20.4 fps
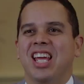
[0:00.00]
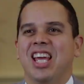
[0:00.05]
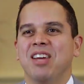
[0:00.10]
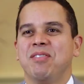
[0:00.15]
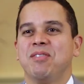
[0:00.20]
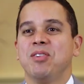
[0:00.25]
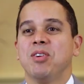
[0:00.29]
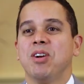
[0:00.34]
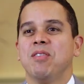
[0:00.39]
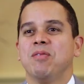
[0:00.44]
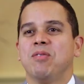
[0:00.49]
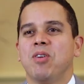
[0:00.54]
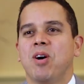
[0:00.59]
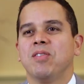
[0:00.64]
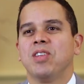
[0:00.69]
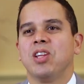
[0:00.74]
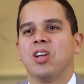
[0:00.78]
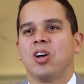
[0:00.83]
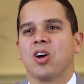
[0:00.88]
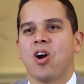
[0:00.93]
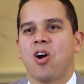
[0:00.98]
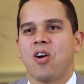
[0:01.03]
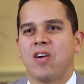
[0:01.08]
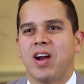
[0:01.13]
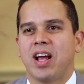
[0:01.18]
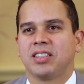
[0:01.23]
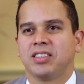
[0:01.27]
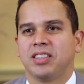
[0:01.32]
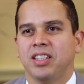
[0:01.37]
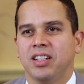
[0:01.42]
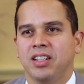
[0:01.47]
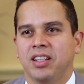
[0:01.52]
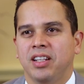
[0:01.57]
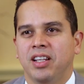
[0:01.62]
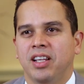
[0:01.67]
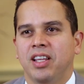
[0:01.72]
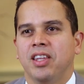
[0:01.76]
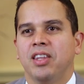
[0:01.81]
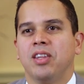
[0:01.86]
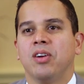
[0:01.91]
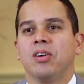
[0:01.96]
If you're involved in a car accident,
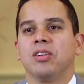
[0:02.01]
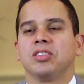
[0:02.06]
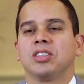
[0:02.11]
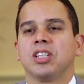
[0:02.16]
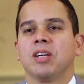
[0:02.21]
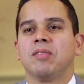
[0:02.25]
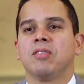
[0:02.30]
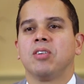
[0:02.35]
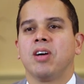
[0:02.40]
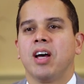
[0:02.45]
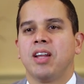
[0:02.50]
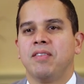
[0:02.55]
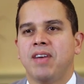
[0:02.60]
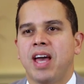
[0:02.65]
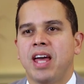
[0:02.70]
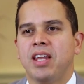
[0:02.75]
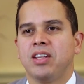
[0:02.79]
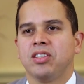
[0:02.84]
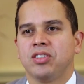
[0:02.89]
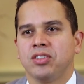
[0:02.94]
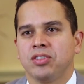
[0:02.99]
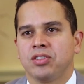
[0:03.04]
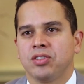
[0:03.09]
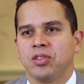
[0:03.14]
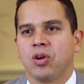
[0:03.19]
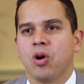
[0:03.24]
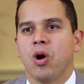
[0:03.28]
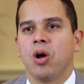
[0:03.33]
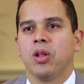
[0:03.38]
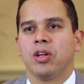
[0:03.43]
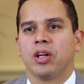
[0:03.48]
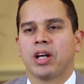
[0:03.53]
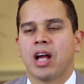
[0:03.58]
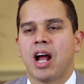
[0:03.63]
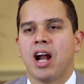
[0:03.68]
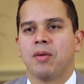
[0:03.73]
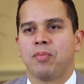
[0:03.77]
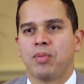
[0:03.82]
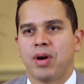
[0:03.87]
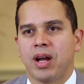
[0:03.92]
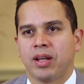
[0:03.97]
there are several advantages to calling a
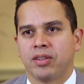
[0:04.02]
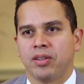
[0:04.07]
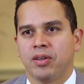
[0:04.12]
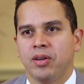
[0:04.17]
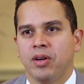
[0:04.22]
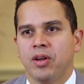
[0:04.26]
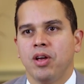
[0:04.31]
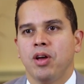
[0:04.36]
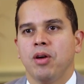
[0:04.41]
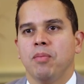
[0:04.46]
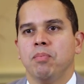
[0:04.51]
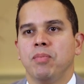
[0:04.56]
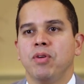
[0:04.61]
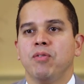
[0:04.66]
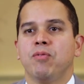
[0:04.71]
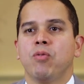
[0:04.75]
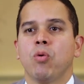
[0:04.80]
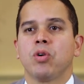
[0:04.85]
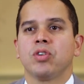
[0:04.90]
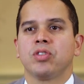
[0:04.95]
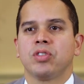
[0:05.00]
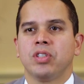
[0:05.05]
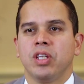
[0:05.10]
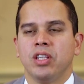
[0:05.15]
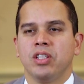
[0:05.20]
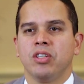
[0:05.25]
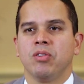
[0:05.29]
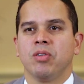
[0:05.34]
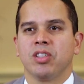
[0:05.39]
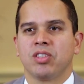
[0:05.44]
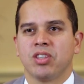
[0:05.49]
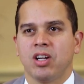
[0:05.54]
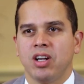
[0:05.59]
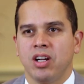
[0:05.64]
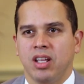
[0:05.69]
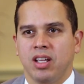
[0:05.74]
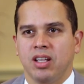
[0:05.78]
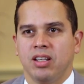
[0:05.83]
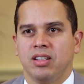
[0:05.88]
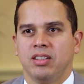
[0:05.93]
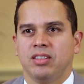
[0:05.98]
chiropractor before seeing your attorney.